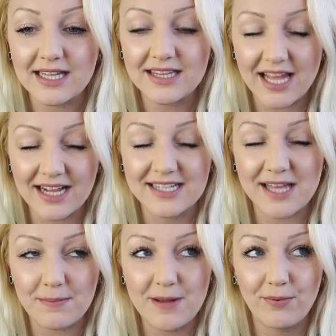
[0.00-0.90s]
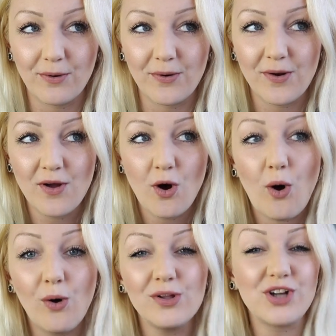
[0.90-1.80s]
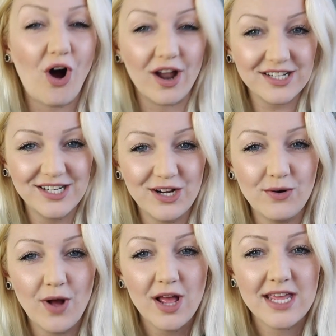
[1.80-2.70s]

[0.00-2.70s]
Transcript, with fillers: things that people hold on to,